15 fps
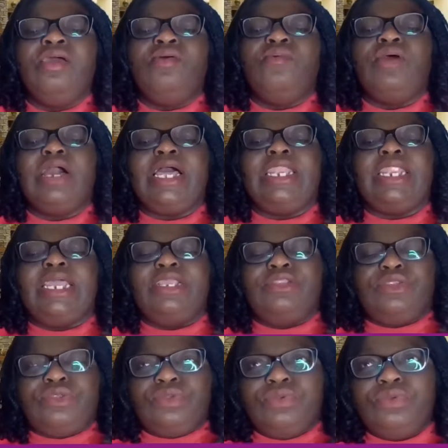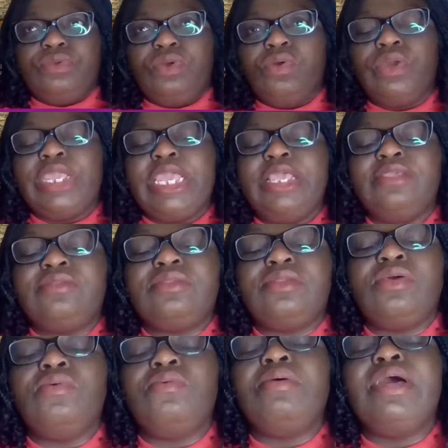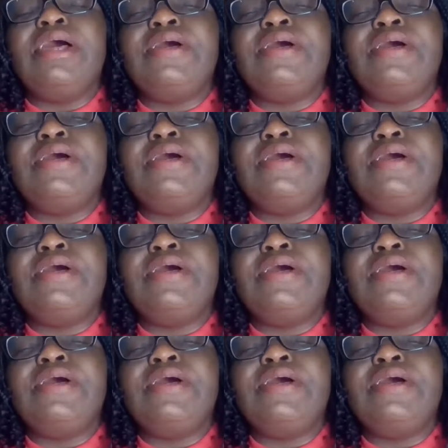What can I do? Okay, so